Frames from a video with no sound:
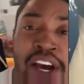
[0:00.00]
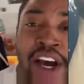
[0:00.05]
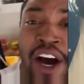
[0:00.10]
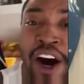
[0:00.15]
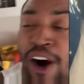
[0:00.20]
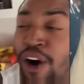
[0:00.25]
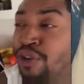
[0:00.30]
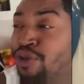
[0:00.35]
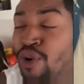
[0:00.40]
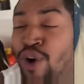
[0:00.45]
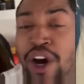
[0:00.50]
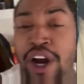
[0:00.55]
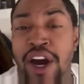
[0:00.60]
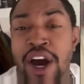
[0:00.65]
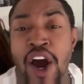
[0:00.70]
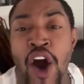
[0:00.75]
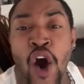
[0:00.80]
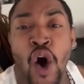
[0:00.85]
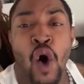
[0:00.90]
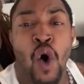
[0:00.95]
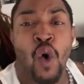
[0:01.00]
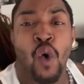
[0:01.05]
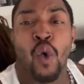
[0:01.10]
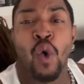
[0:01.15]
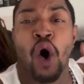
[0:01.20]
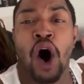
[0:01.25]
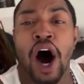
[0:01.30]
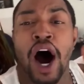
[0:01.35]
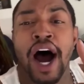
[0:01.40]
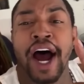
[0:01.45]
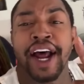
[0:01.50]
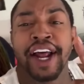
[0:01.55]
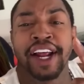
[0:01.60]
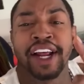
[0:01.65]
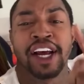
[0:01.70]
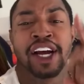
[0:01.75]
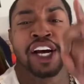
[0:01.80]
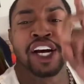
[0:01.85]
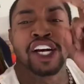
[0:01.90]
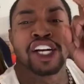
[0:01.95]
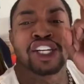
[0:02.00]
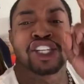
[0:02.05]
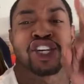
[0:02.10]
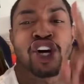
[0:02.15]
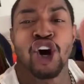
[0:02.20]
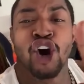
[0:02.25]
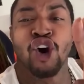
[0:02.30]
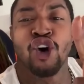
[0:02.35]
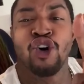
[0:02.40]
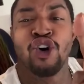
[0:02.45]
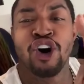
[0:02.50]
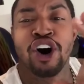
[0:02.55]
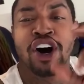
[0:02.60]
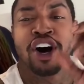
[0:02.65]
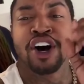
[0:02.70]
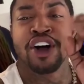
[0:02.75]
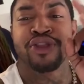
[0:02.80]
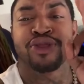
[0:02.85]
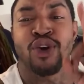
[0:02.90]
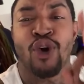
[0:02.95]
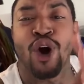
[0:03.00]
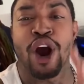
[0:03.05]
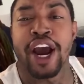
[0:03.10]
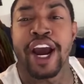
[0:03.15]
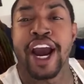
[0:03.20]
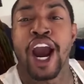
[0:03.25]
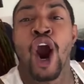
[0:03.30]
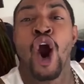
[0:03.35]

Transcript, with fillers: let's do it. One, two, three.